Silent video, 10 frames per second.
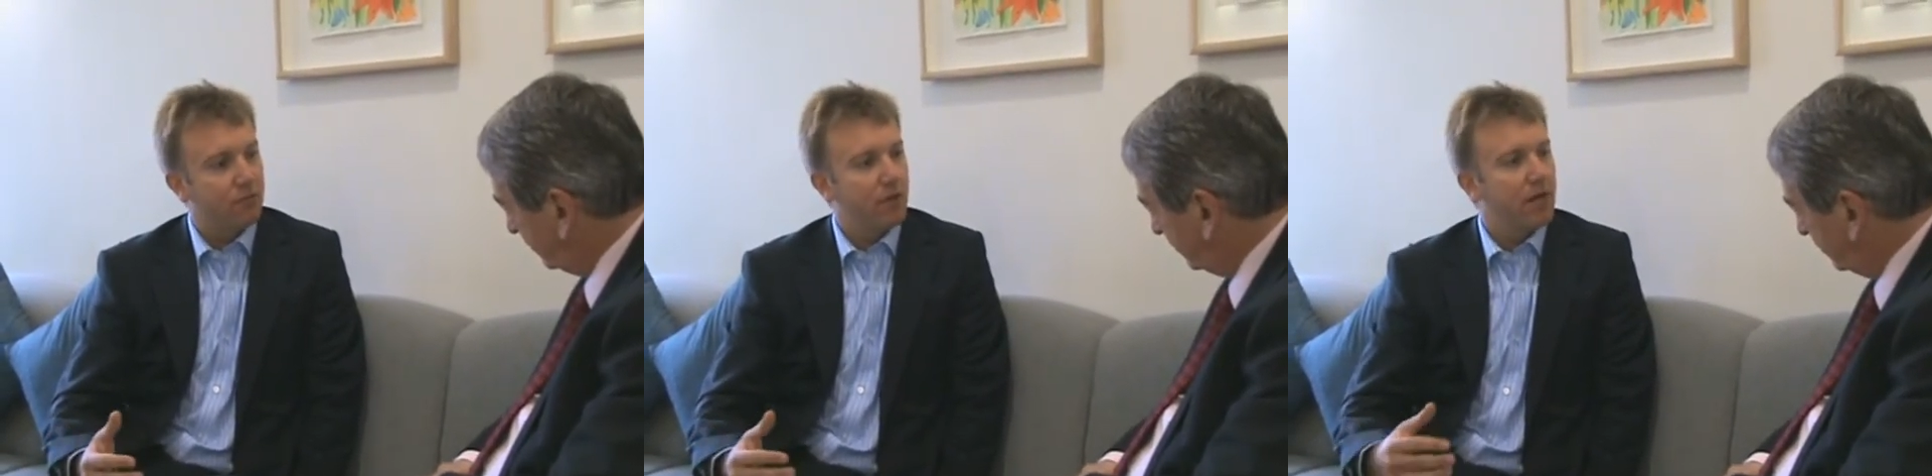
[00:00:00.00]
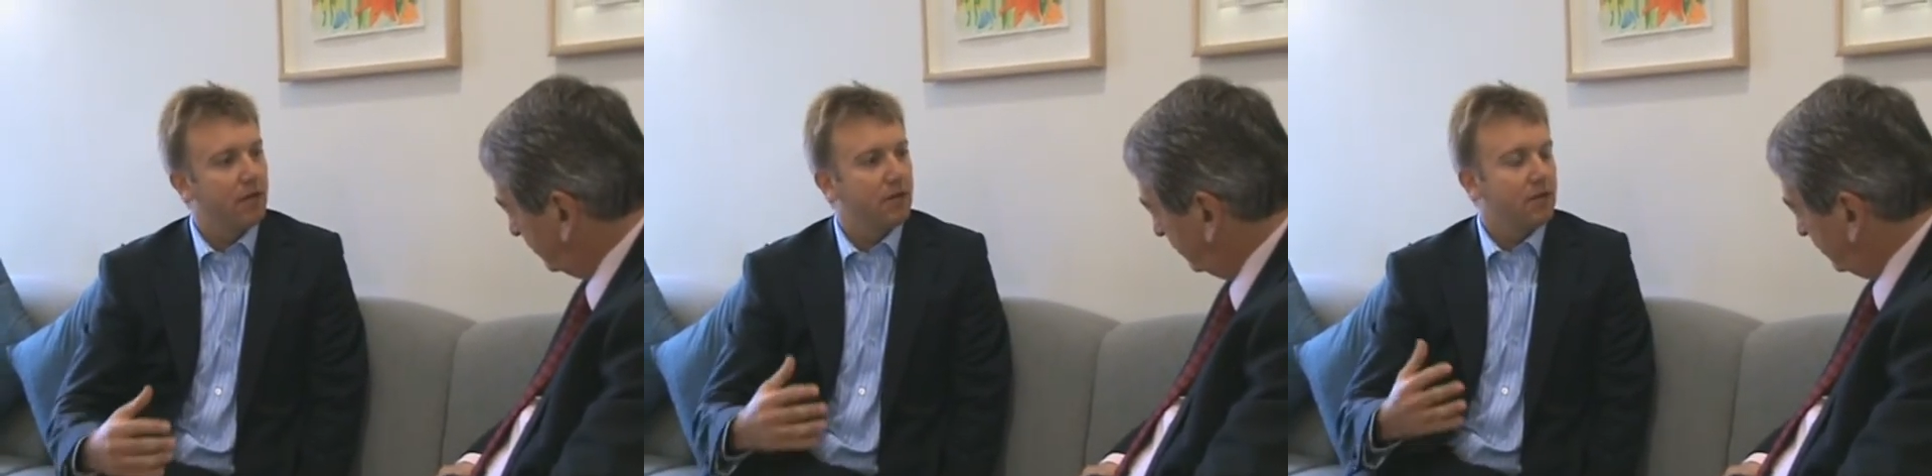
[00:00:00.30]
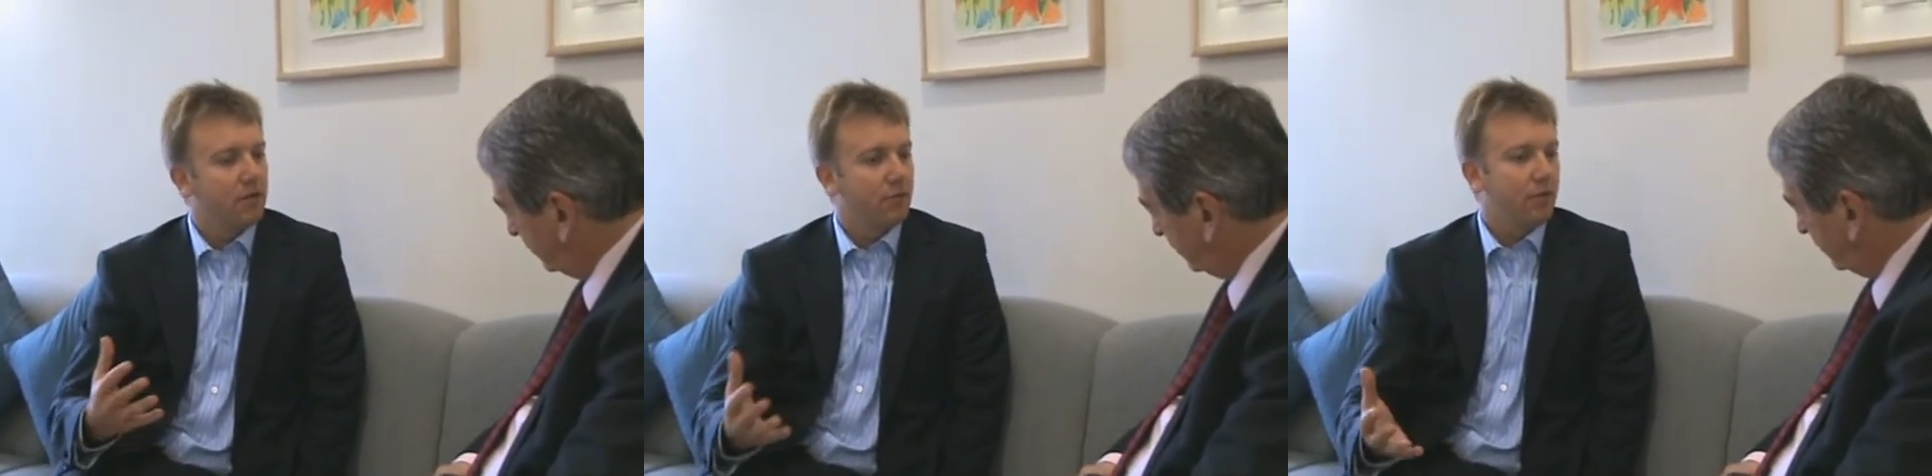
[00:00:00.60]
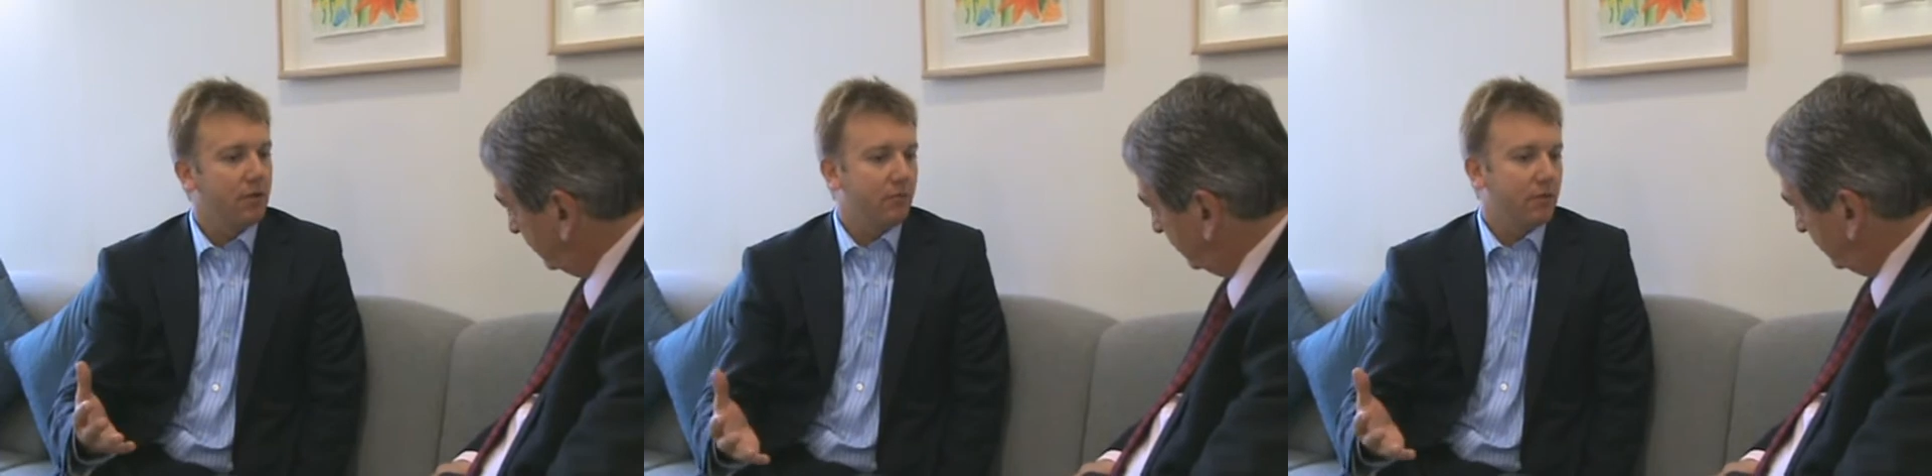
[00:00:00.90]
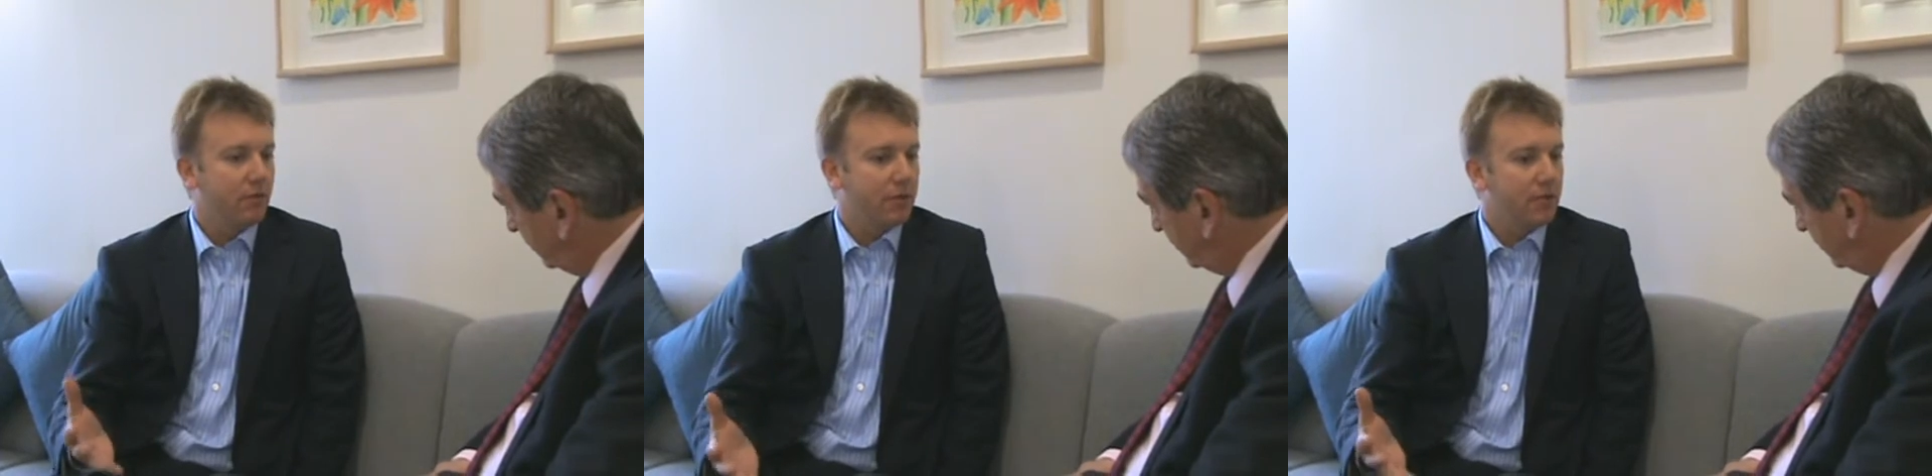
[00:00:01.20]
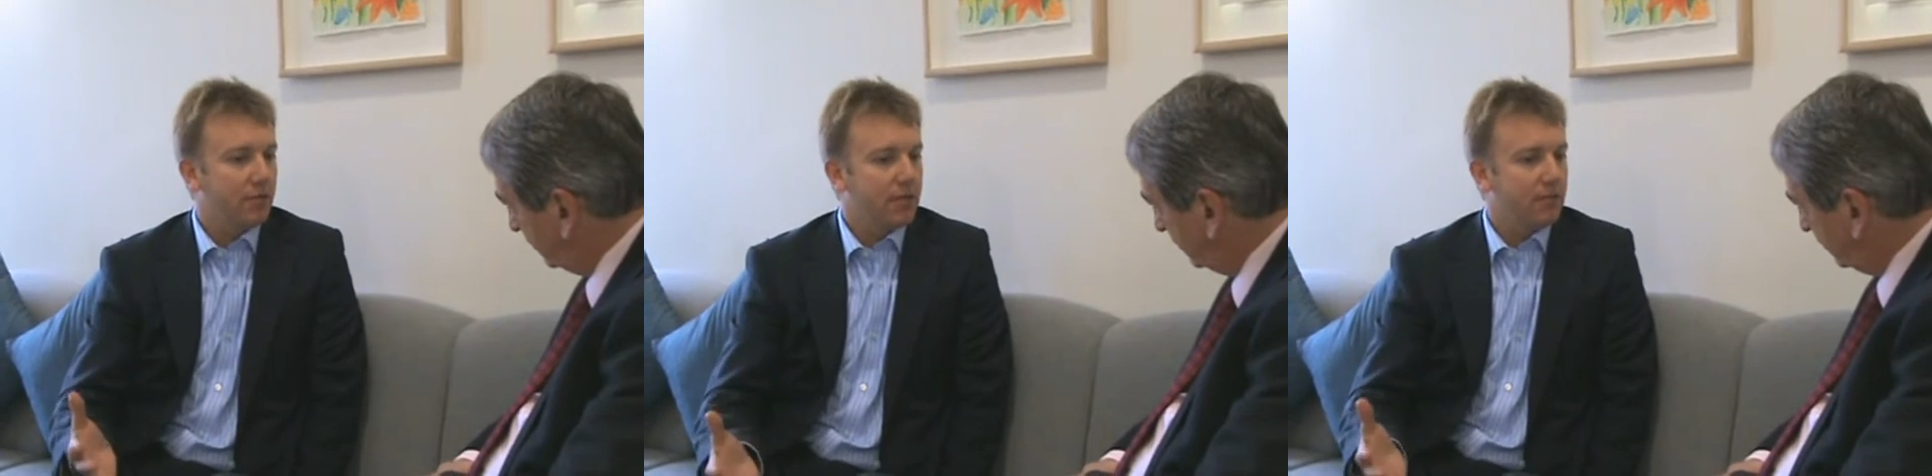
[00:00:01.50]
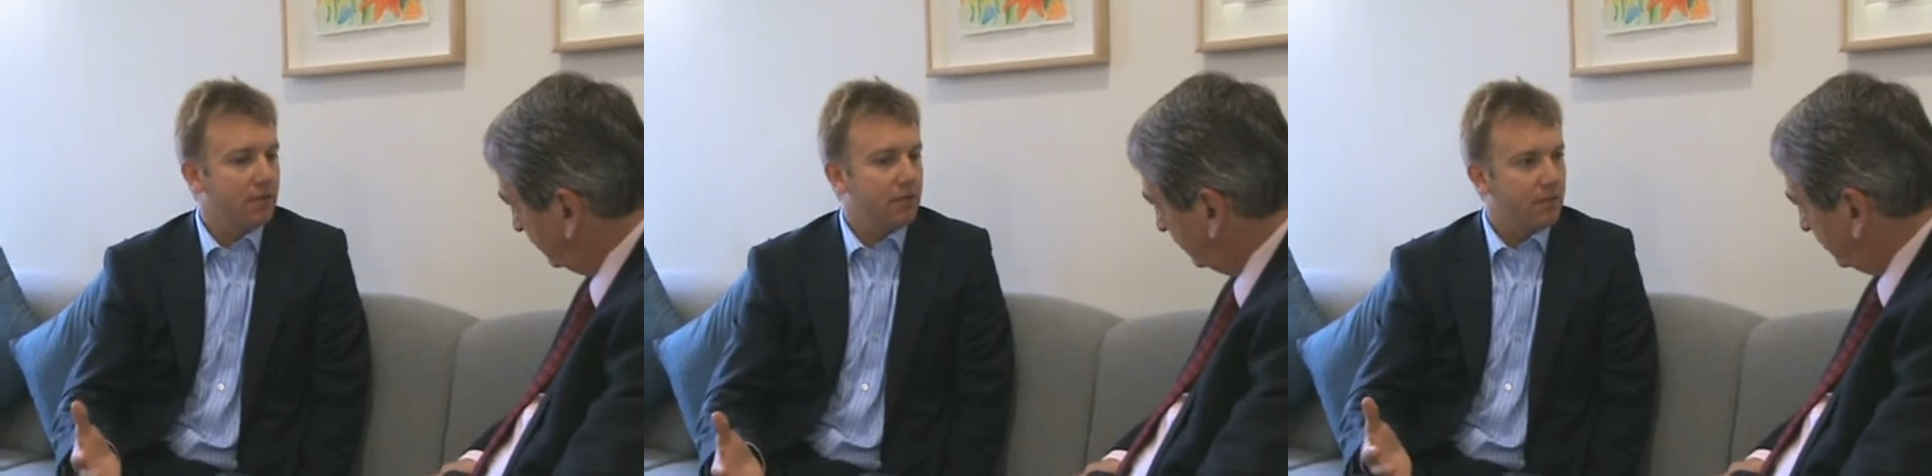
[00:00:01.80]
where we do keep